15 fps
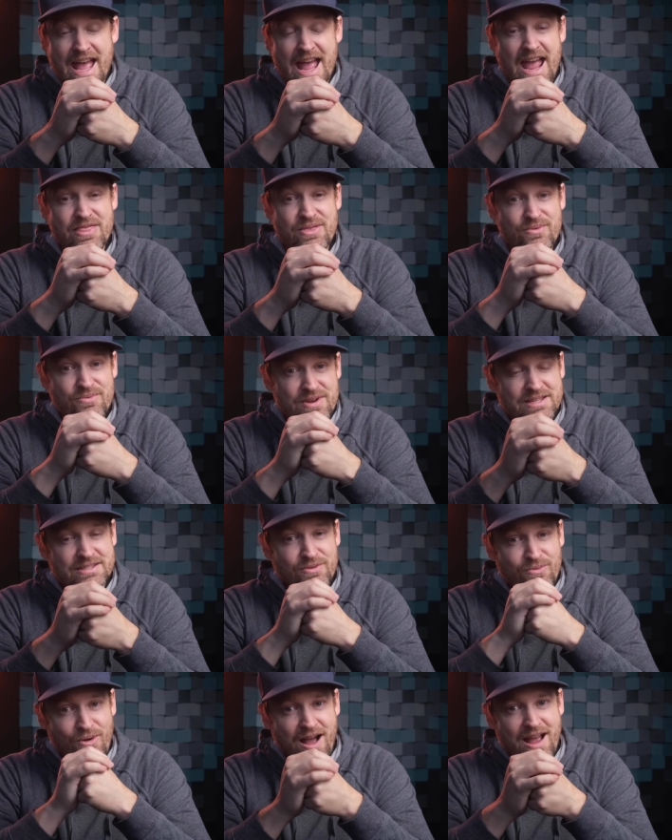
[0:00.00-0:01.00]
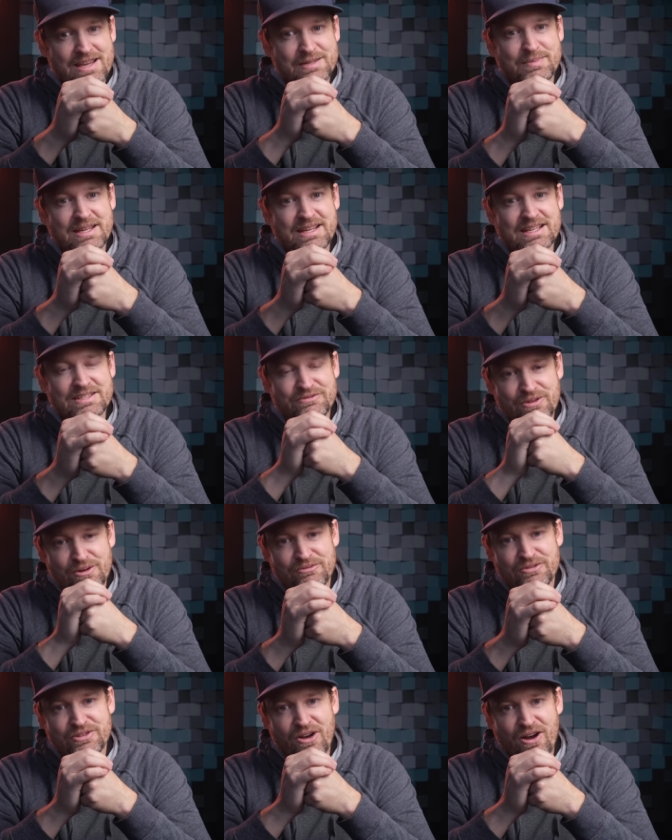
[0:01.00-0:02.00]
And the reason why is because
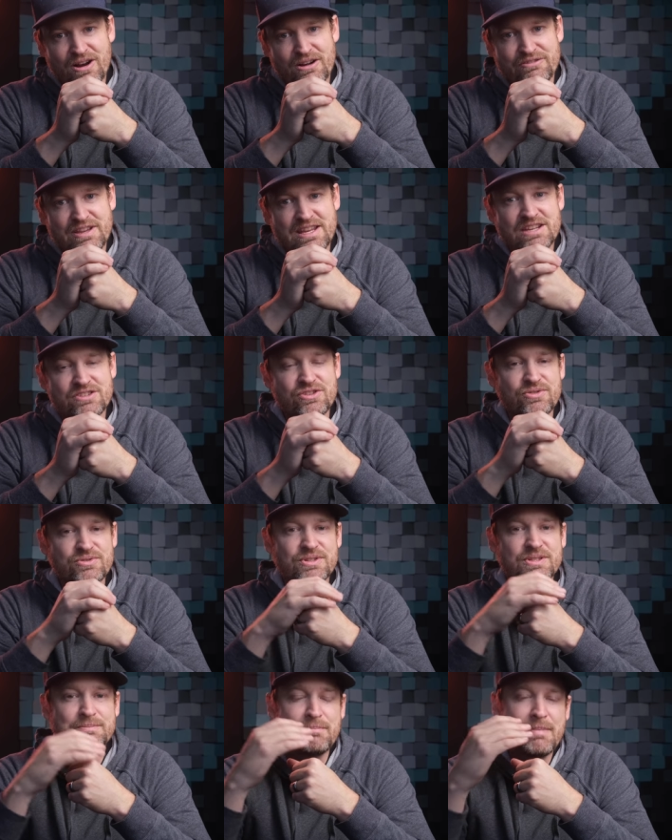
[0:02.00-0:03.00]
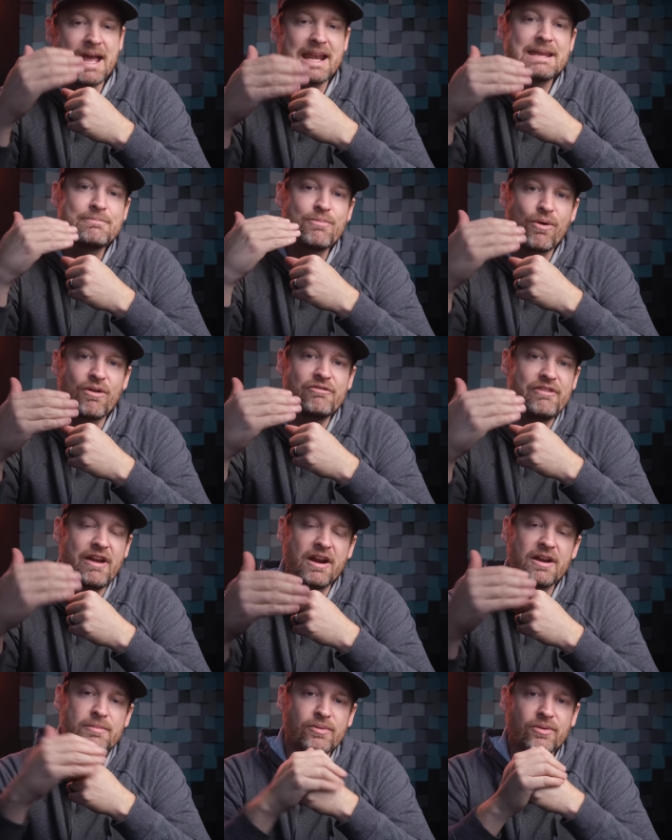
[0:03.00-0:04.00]
film photography introduces many more
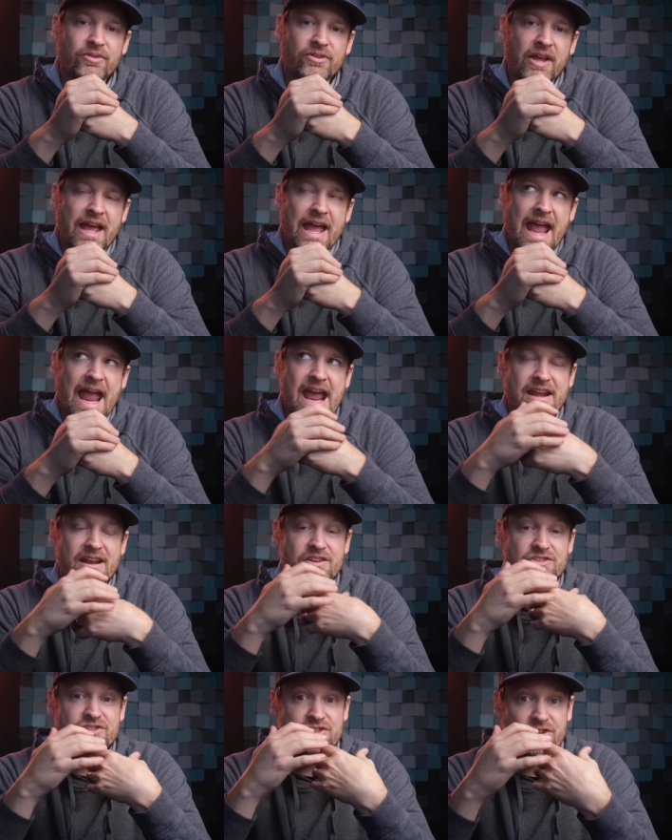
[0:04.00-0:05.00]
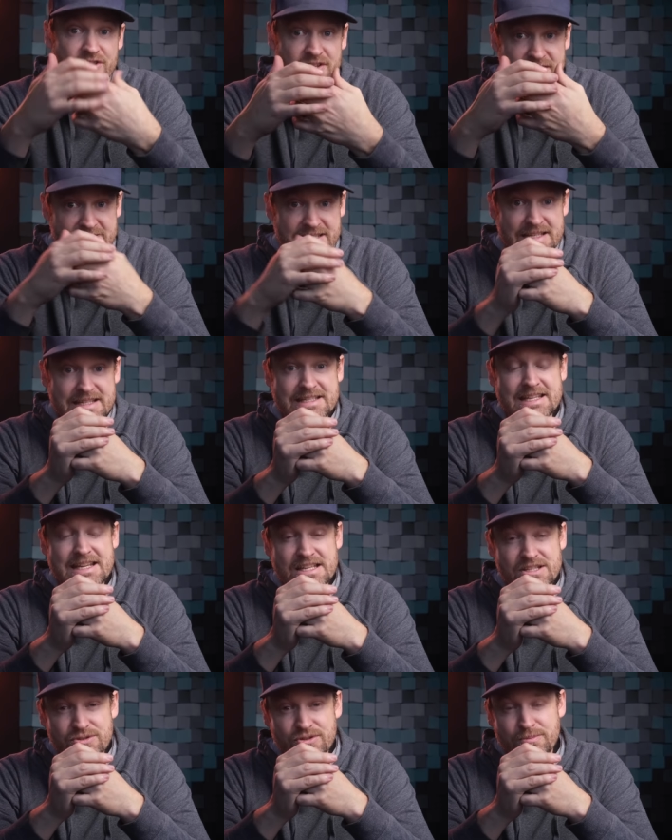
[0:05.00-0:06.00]
variables and uncertainties
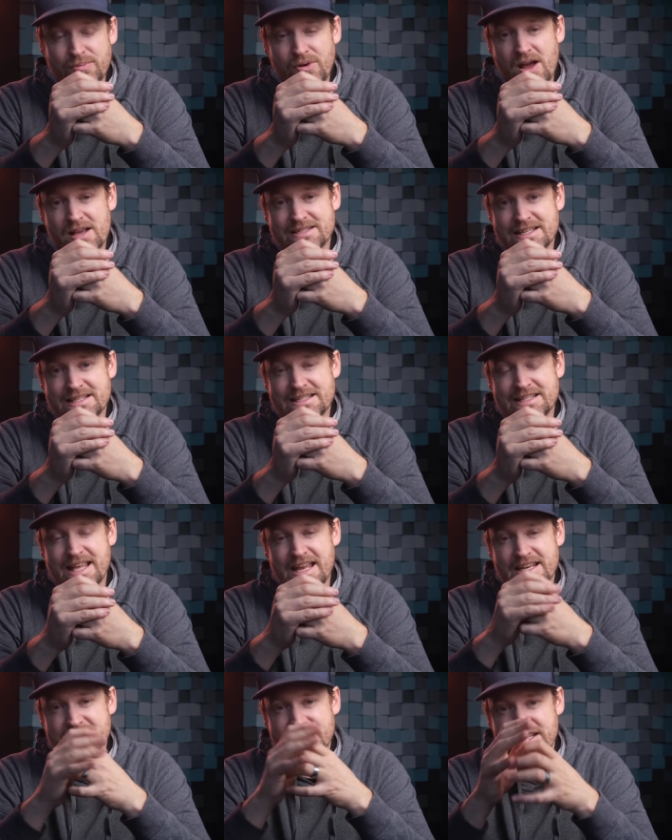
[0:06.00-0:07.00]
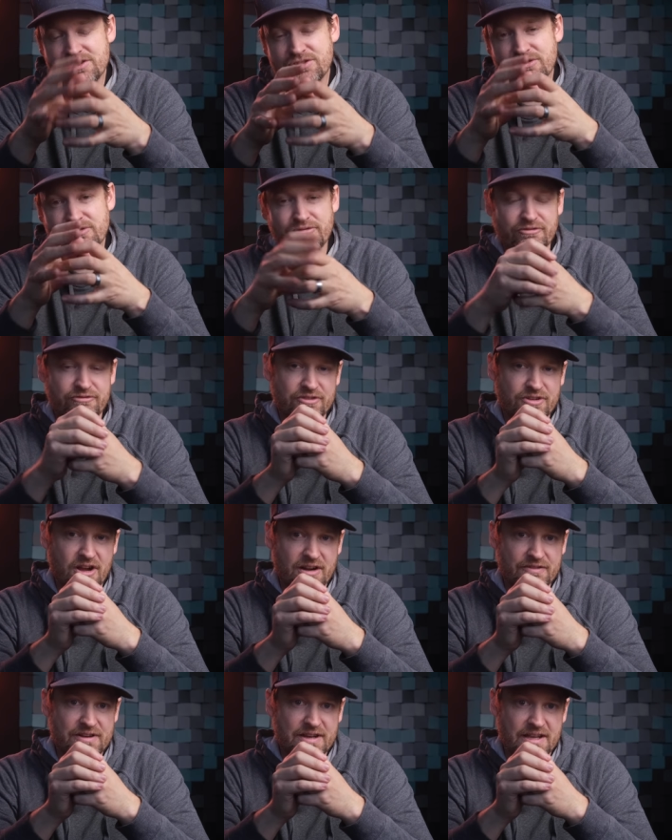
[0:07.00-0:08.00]
into the process than digital
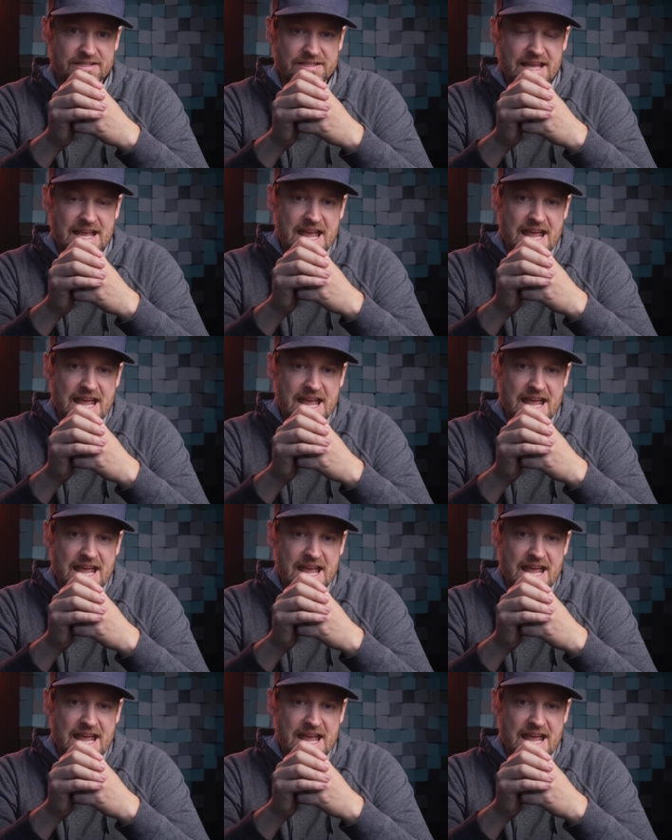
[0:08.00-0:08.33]
photography does.